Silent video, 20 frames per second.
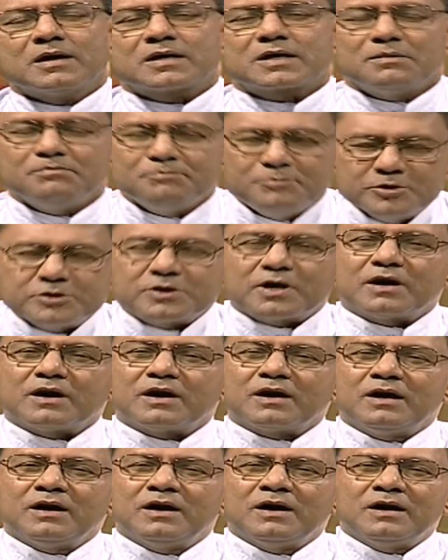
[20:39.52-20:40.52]

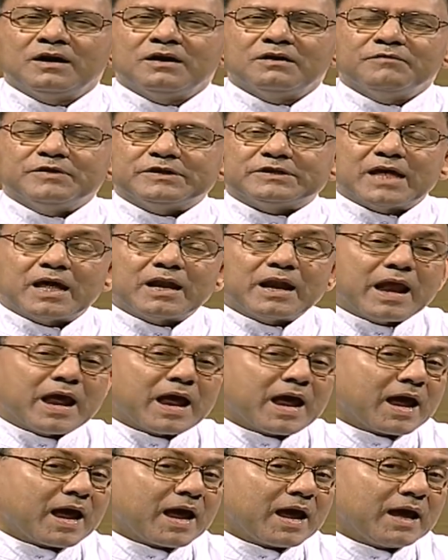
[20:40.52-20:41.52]
computer with an
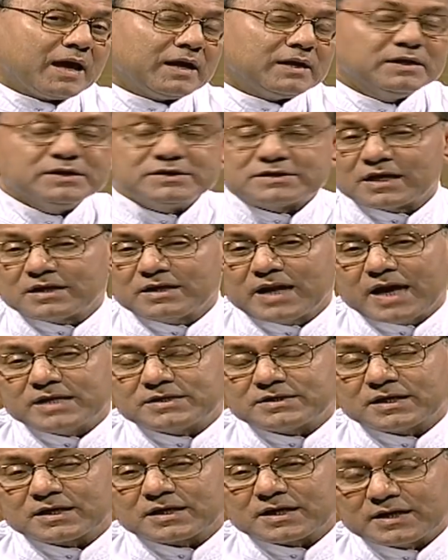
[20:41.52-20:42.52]

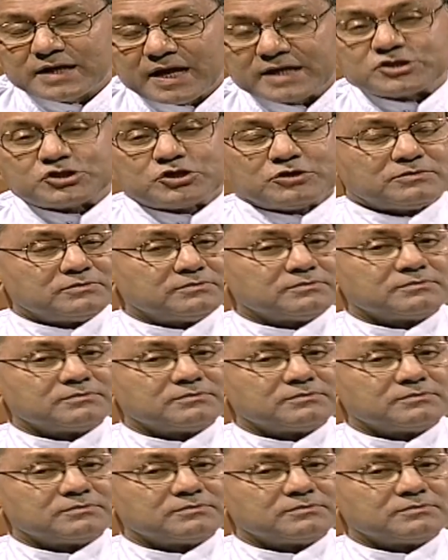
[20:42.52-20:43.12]
internet connection,